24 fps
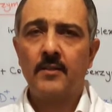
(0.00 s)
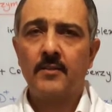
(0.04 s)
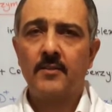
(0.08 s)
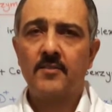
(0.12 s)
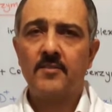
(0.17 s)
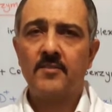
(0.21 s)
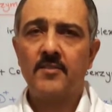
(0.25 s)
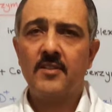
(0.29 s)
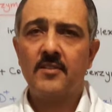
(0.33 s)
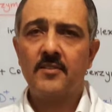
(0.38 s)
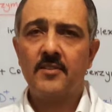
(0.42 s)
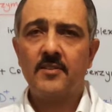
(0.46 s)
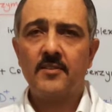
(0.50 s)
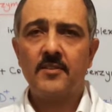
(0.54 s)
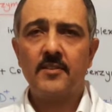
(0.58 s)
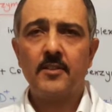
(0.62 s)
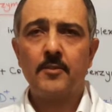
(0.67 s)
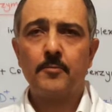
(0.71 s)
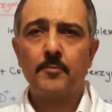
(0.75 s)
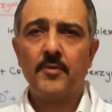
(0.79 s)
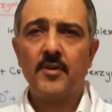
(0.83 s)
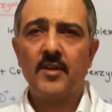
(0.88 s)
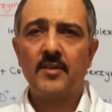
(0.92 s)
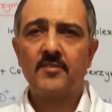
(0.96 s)
The
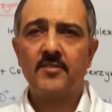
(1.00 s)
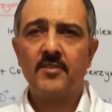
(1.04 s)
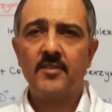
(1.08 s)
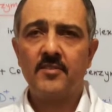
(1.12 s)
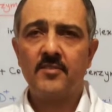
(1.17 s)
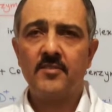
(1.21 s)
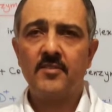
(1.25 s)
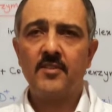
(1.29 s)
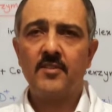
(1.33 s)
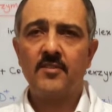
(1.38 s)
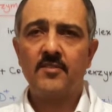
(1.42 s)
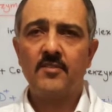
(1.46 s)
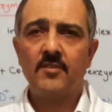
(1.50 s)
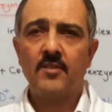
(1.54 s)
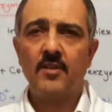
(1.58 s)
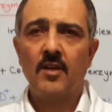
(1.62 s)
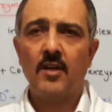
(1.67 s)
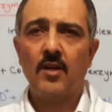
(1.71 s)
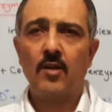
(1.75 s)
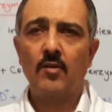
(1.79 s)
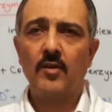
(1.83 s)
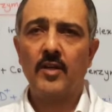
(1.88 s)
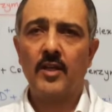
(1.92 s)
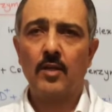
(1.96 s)
synthetic processes,
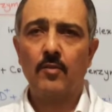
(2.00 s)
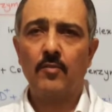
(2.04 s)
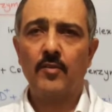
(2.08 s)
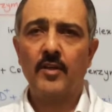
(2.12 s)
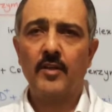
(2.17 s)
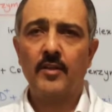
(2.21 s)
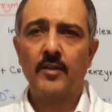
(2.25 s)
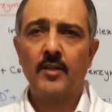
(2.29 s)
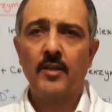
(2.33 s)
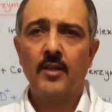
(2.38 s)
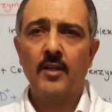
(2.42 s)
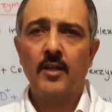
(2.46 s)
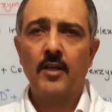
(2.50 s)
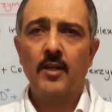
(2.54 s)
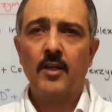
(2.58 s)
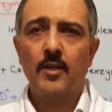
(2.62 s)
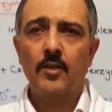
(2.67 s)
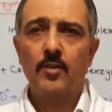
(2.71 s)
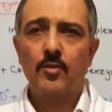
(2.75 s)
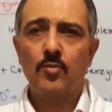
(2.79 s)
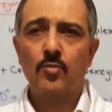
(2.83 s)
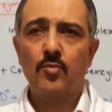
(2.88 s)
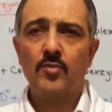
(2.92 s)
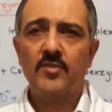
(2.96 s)
however,
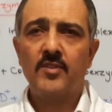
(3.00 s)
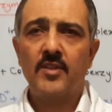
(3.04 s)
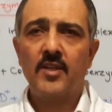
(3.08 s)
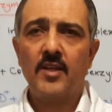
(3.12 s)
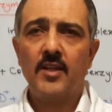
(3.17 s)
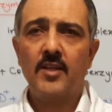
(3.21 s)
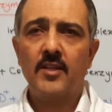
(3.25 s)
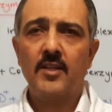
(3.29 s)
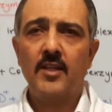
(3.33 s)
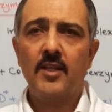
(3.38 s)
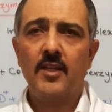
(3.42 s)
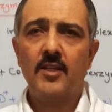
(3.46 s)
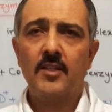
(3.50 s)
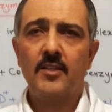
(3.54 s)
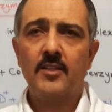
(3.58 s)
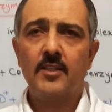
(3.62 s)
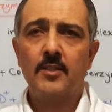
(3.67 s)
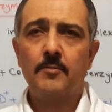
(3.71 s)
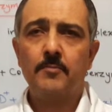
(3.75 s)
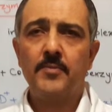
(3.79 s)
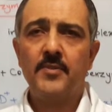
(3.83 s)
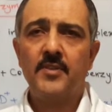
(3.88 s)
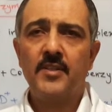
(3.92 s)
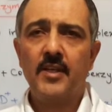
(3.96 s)
use
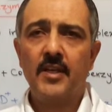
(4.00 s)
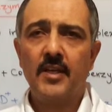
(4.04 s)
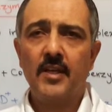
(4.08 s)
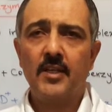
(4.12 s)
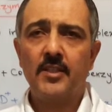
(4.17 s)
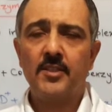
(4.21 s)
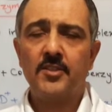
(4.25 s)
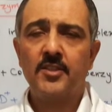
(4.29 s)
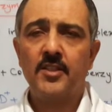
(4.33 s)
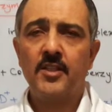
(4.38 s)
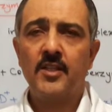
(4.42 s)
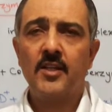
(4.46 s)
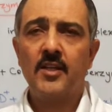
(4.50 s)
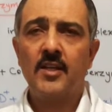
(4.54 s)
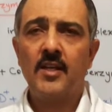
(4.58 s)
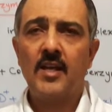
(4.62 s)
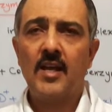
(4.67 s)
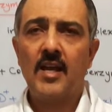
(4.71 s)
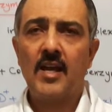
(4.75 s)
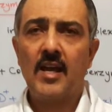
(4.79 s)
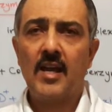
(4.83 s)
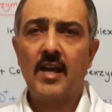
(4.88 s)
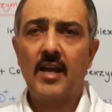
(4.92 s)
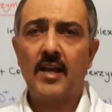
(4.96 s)
NADPH
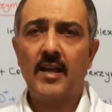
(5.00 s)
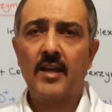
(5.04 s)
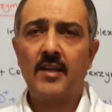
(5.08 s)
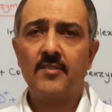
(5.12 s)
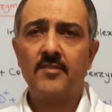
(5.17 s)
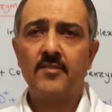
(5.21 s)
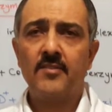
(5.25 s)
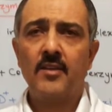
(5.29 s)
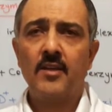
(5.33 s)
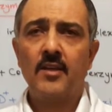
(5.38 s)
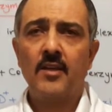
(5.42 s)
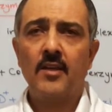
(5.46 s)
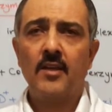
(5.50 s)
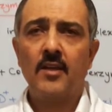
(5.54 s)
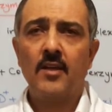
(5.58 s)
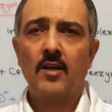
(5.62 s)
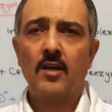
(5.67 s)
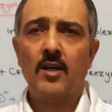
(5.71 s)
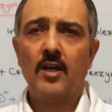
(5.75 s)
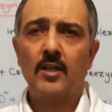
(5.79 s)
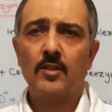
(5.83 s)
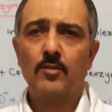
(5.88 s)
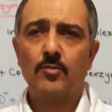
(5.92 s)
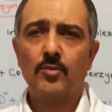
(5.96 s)
as
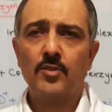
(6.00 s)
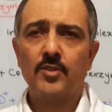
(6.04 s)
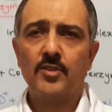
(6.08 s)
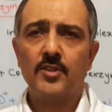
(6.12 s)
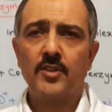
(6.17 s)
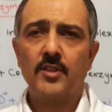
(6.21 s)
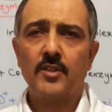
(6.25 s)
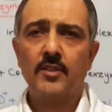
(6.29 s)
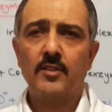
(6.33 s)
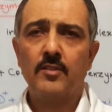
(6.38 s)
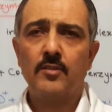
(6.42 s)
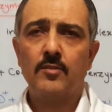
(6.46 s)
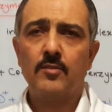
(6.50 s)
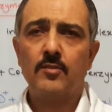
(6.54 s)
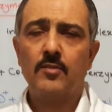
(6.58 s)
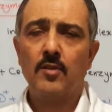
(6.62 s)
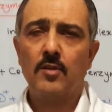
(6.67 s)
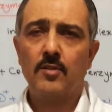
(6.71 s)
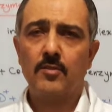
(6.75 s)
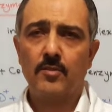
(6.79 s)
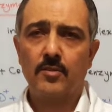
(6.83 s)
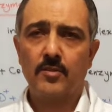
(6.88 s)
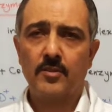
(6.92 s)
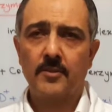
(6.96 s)
hydrogen
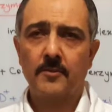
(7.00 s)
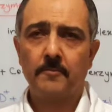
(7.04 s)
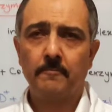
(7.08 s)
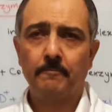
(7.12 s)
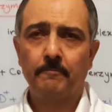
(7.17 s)
donor.